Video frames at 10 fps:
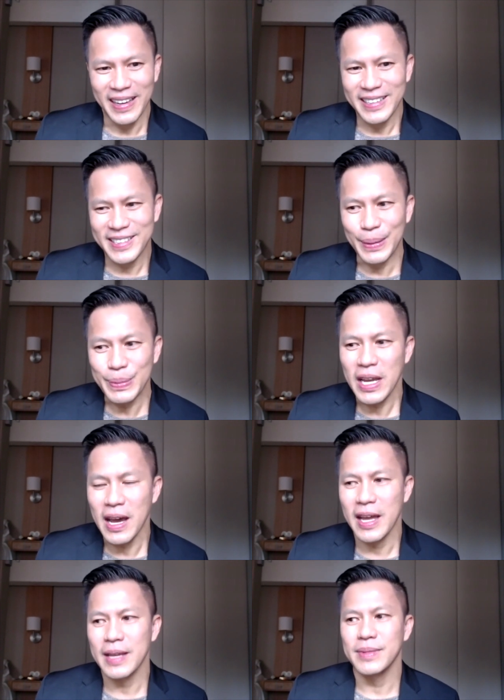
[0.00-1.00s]

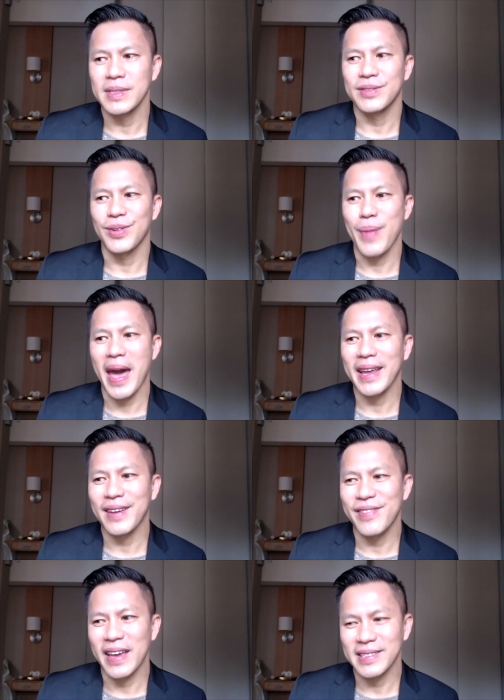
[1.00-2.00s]
Sometimes dramatic
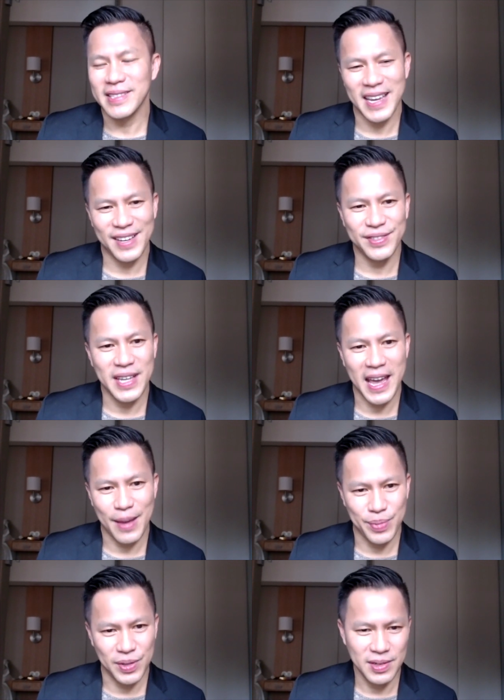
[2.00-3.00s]
events have to happen,